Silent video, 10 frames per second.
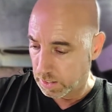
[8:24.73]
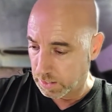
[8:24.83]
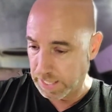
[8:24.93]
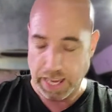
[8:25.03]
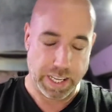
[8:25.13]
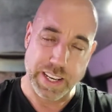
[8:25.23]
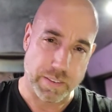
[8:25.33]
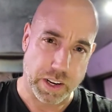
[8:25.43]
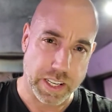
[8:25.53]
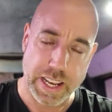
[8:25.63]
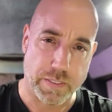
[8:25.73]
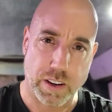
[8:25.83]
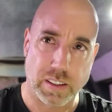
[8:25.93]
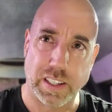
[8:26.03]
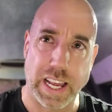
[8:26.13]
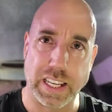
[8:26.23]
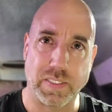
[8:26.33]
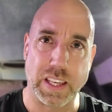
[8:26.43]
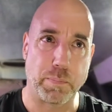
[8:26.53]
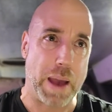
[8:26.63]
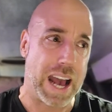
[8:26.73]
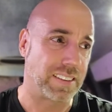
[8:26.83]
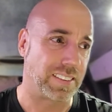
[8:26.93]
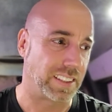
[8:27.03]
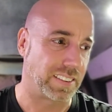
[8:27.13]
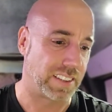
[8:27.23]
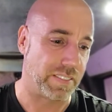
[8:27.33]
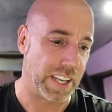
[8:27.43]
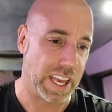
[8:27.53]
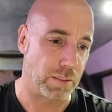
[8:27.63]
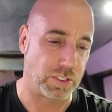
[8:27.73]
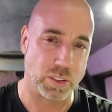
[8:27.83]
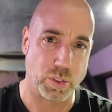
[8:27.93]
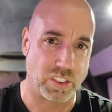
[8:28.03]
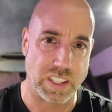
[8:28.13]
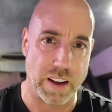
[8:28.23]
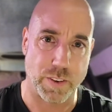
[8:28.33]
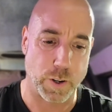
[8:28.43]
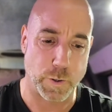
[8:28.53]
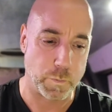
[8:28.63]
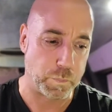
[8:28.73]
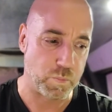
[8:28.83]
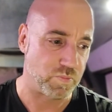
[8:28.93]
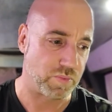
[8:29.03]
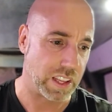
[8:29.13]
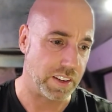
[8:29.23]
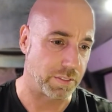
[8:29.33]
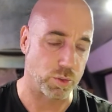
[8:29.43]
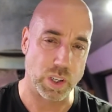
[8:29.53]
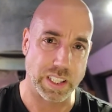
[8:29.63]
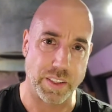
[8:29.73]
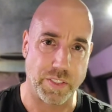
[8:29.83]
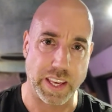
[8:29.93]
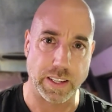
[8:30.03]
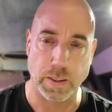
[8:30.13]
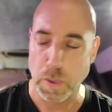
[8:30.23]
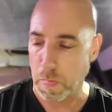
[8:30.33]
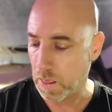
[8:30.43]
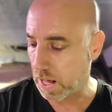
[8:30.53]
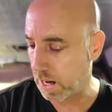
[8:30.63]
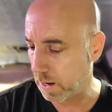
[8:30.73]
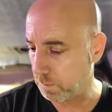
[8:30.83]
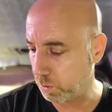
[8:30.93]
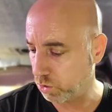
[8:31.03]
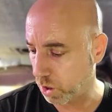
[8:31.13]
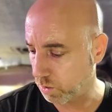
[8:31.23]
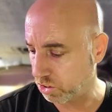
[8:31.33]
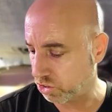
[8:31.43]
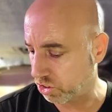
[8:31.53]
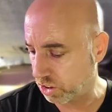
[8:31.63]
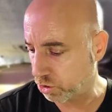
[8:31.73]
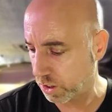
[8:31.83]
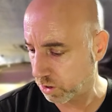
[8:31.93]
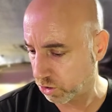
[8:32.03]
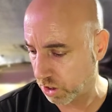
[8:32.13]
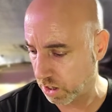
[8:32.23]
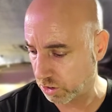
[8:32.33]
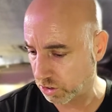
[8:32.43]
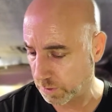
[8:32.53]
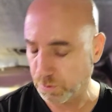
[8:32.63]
Yeah, it never anything past 6 or 7 amps. It was never really a thing. It was always just a trickle charge.